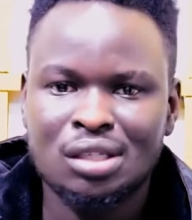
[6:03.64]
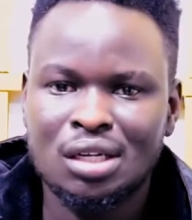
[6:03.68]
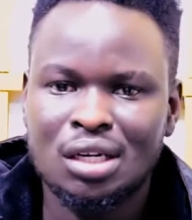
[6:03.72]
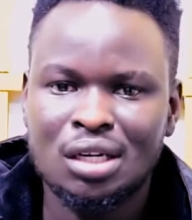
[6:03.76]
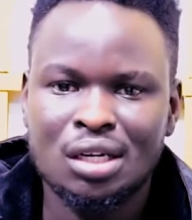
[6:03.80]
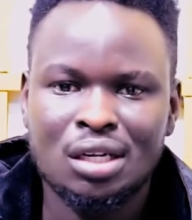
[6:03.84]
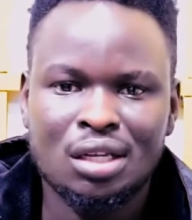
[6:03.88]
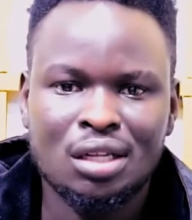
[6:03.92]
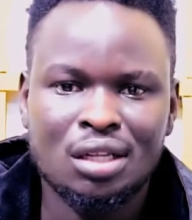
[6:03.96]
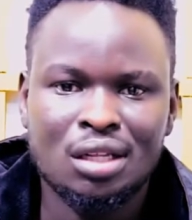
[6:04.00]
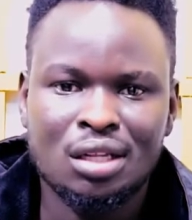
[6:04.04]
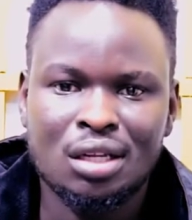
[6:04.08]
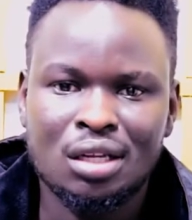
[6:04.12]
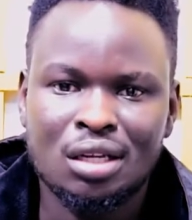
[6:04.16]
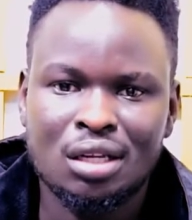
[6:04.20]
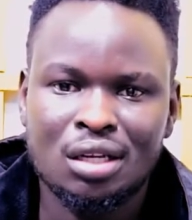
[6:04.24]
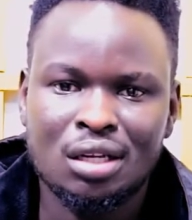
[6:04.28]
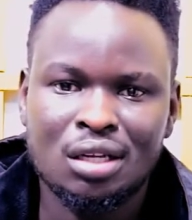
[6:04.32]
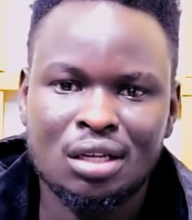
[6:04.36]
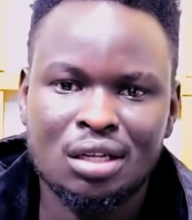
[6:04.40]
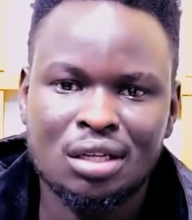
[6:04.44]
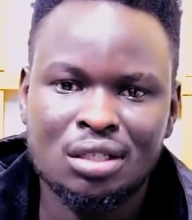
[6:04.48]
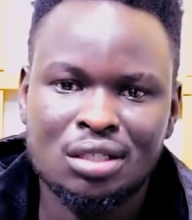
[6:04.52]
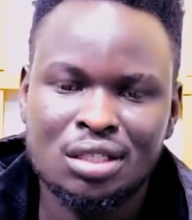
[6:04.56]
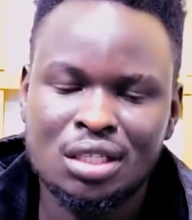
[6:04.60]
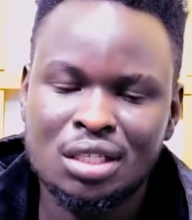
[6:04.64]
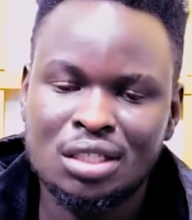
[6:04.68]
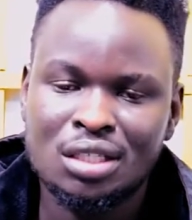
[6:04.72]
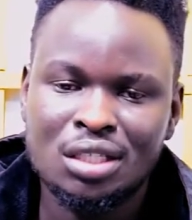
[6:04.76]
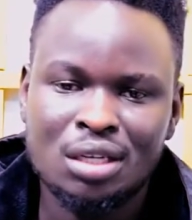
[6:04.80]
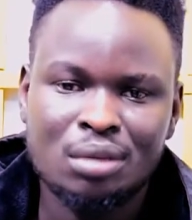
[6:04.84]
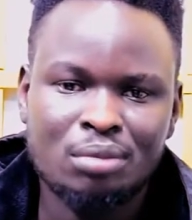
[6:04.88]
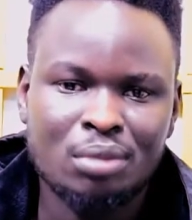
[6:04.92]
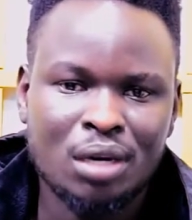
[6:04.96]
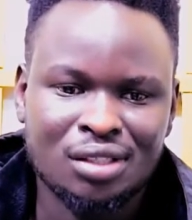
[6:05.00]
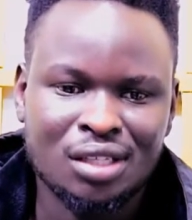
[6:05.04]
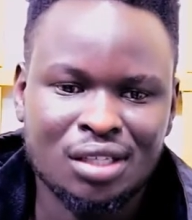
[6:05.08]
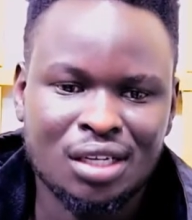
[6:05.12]
uh, the
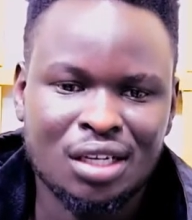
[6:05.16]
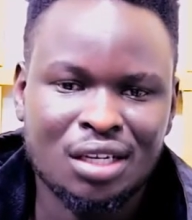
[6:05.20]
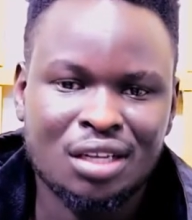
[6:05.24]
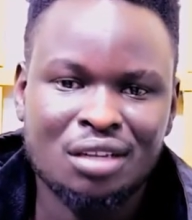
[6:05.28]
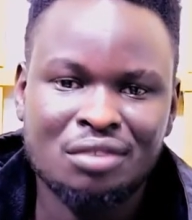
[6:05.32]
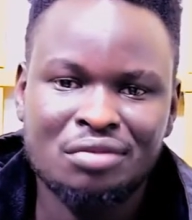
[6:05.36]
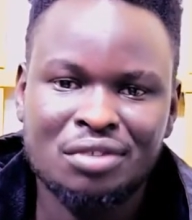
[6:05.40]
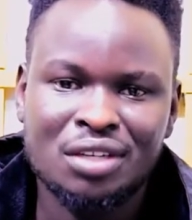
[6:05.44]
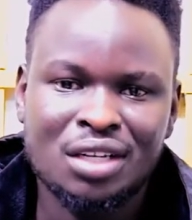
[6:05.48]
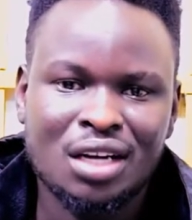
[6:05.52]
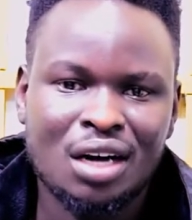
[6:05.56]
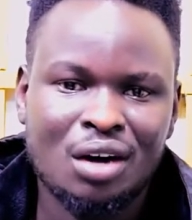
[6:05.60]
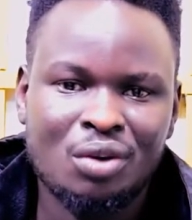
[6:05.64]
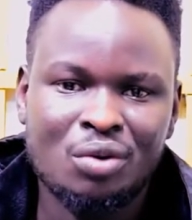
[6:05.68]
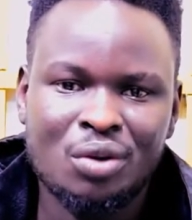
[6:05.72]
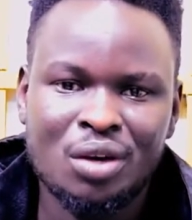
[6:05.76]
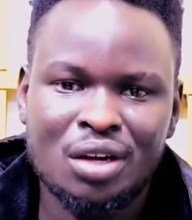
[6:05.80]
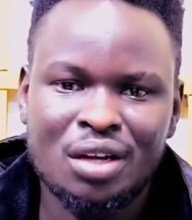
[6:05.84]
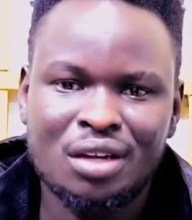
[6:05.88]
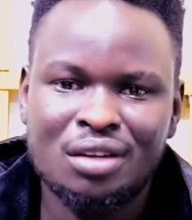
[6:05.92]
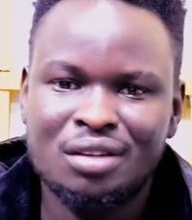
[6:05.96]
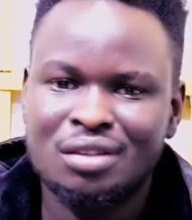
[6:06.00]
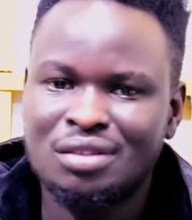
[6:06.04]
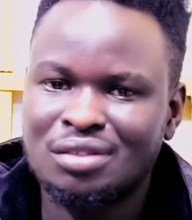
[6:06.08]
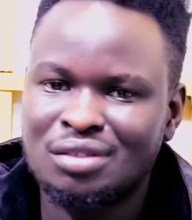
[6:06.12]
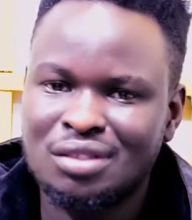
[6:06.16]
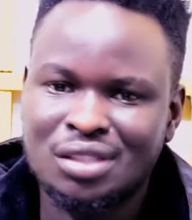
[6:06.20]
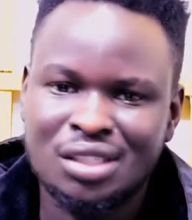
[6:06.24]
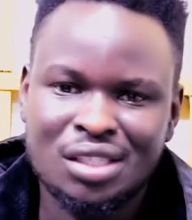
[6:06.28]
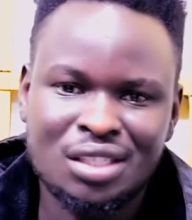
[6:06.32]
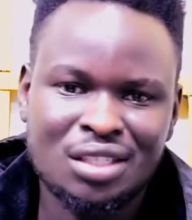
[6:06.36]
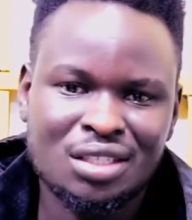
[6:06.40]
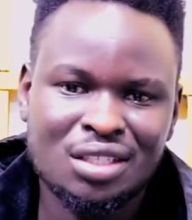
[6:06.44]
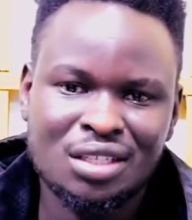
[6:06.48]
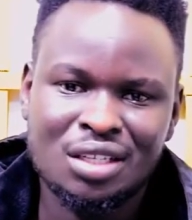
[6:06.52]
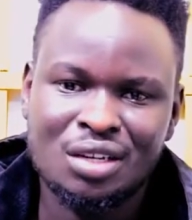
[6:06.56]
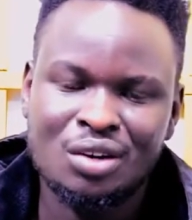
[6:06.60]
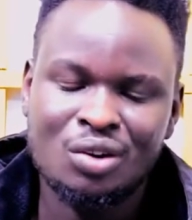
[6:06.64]
centre-back, they're giving away
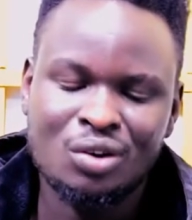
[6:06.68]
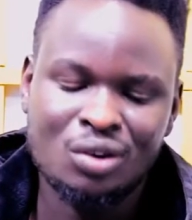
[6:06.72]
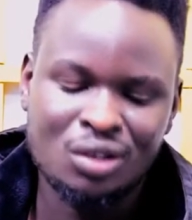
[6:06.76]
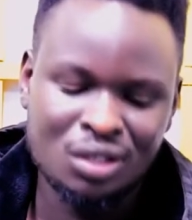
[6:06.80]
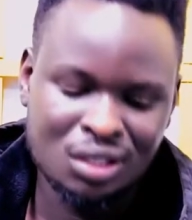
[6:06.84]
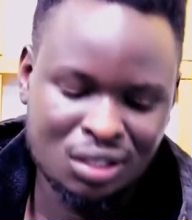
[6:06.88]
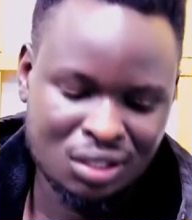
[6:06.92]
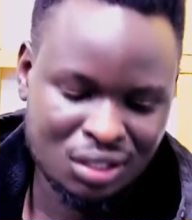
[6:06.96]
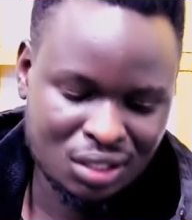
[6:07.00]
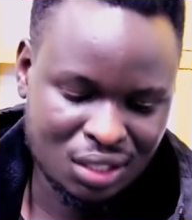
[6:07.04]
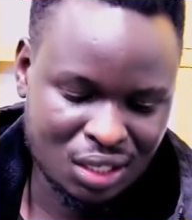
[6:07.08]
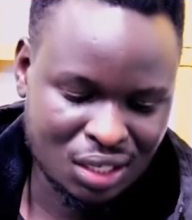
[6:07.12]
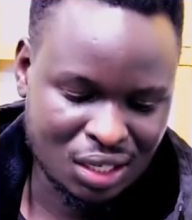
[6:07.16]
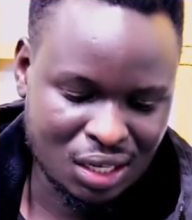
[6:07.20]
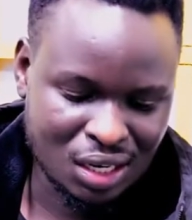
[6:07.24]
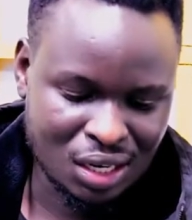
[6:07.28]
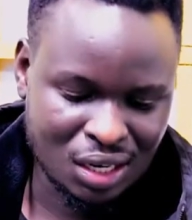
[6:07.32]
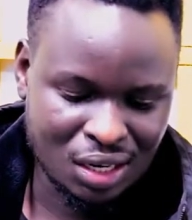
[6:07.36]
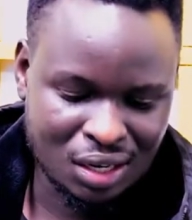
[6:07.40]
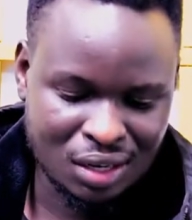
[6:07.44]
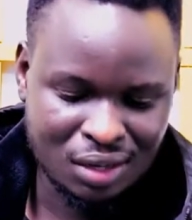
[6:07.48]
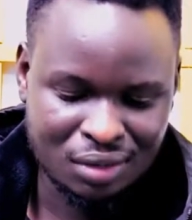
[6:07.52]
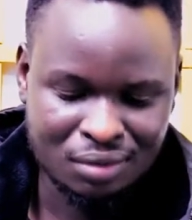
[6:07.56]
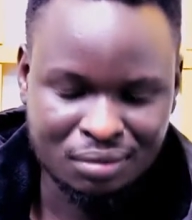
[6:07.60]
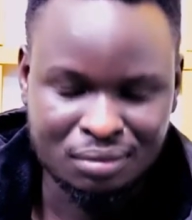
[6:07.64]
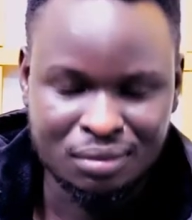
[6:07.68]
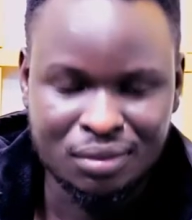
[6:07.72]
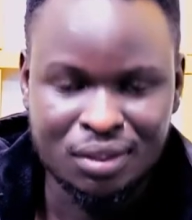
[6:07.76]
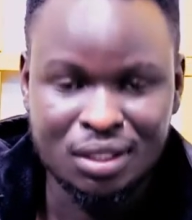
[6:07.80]
easy goals, and uh,